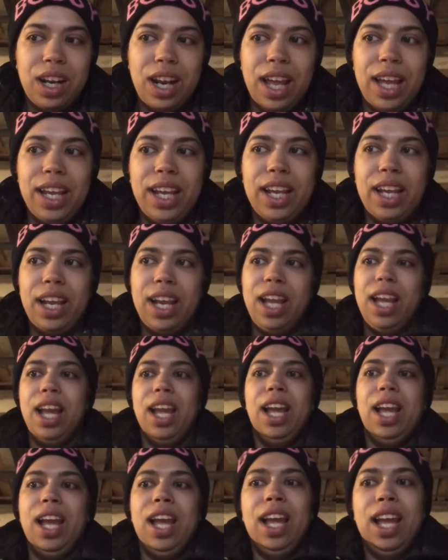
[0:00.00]
like
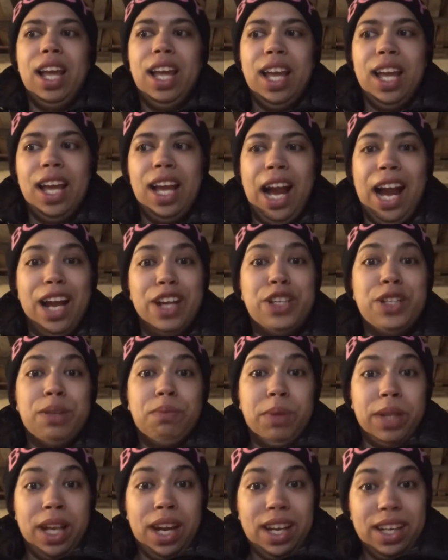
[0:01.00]
I
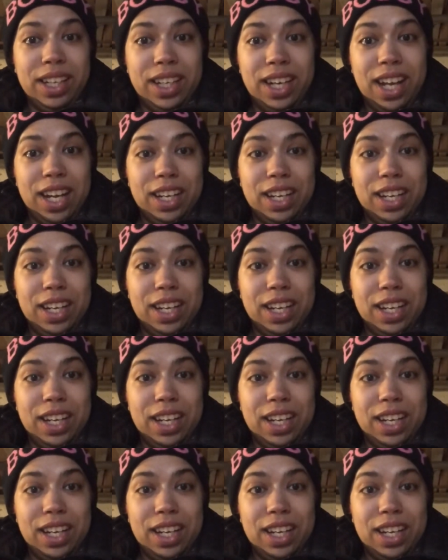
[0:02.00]
should be on it.